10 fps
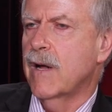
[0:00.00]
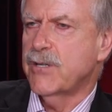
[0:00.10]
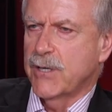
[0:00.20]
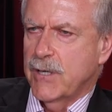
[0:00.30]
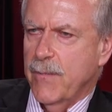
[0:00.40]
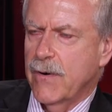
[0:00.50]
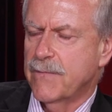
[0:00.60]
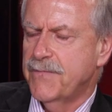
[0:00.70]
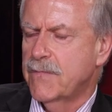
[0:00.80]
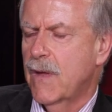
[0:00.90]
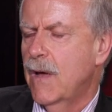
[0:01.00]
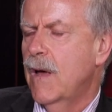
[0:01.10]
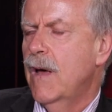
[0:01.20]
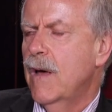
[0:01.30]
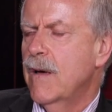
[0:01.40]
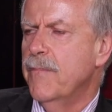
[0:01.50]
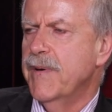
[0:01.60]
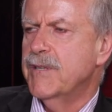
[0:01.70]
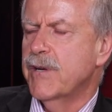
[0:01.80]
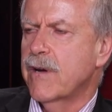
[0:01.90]
not just about
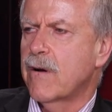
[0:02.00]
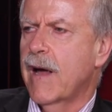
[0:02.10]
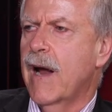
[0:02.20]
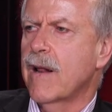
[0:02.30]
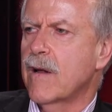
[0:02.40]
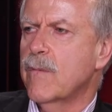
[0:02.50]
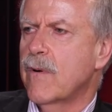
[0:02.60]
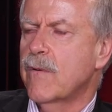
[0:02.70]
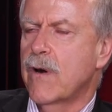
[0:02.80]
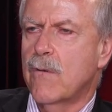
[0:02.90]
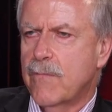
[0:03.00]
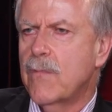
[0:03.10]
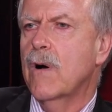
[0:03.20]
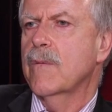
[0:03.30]
BC or Canada, but, you know,